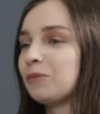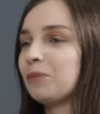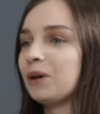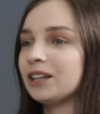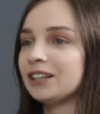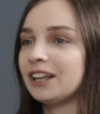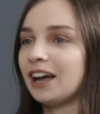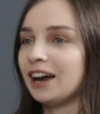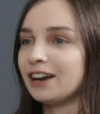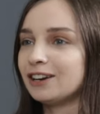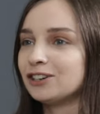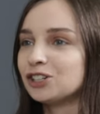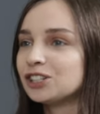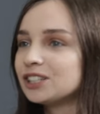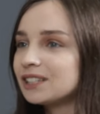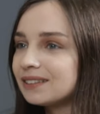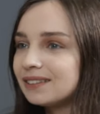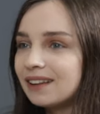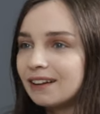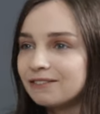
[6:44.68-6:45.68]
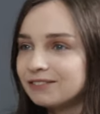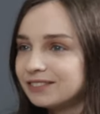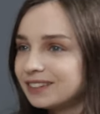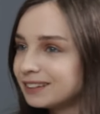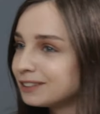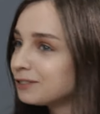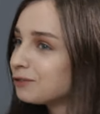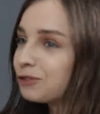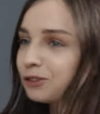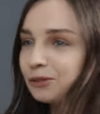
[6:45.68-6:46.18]
But I just loved
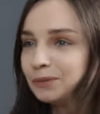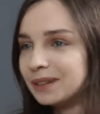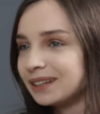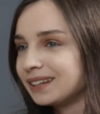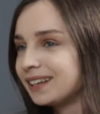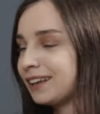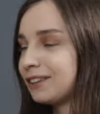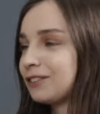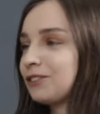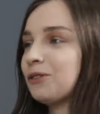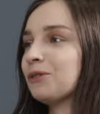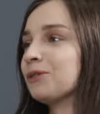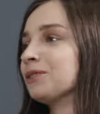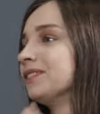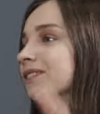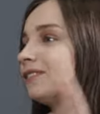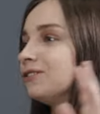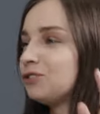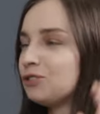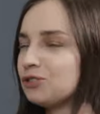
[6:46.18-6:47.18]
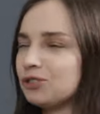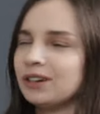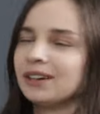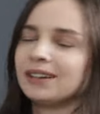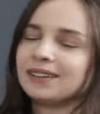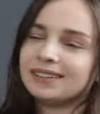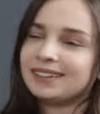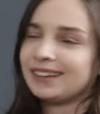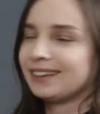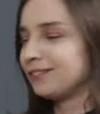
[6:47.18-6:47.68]
it from the get go the
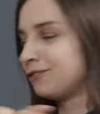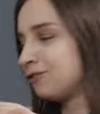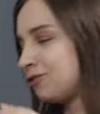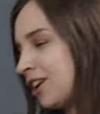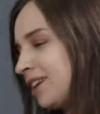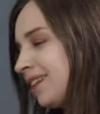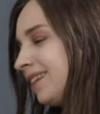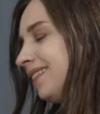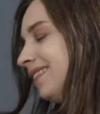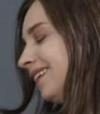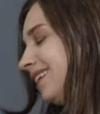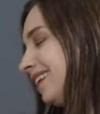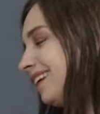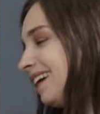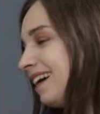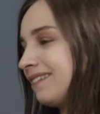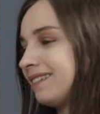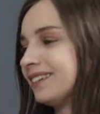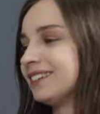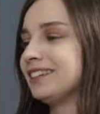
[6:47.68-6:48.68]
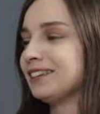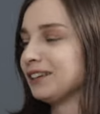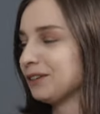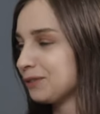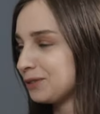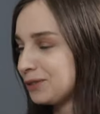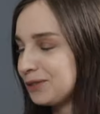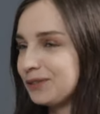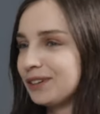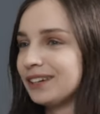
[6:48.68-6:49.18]
thrill, the adrenaline, everything
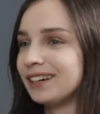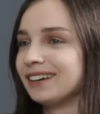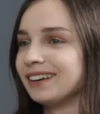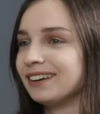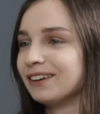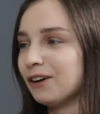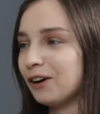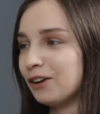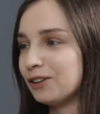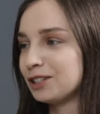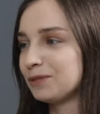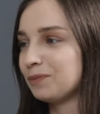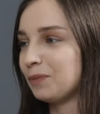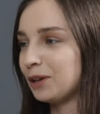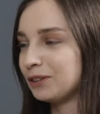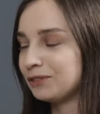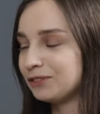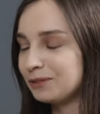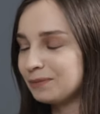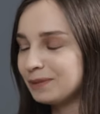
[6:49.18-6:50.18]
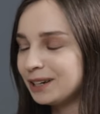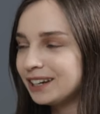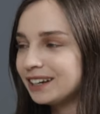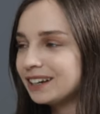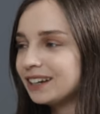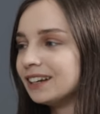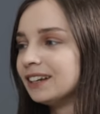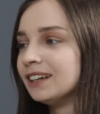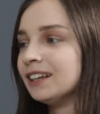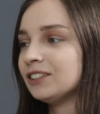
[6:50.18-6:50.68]
was really on spot for me.
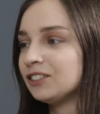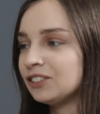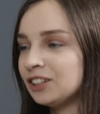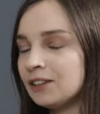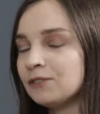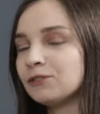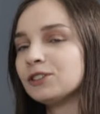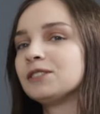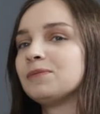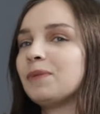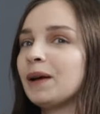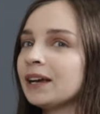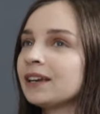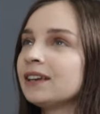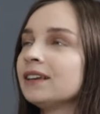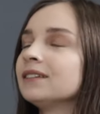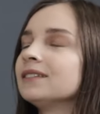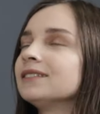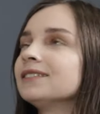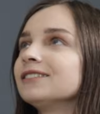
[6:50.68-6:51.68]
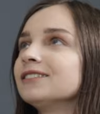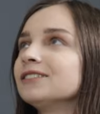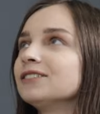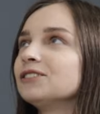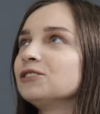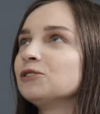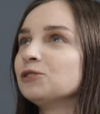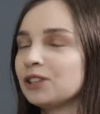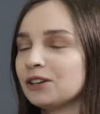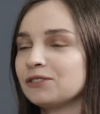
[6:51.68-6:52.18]
So that was back in
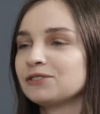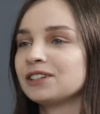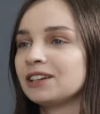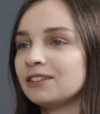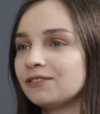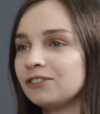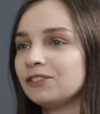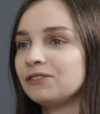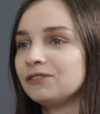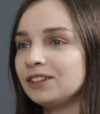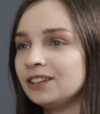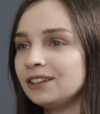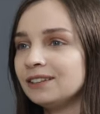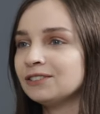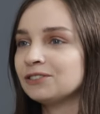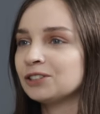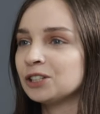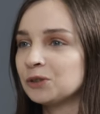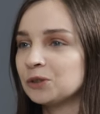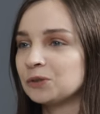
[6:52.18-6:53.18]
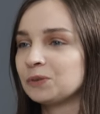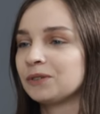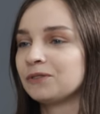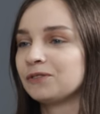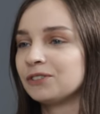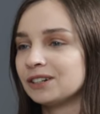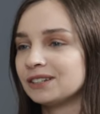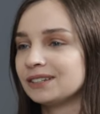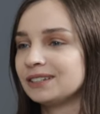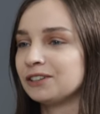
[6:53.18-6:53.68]
2015. So this was my
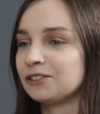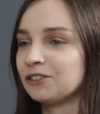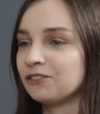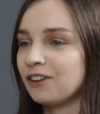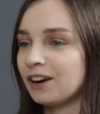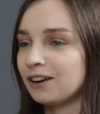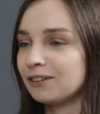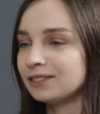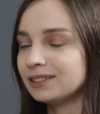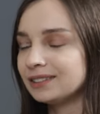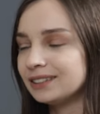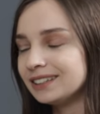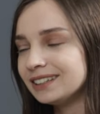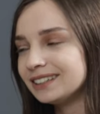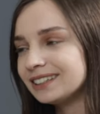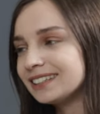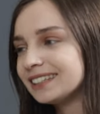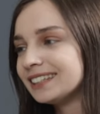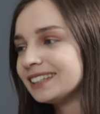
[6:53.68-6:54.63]
first year of faculty.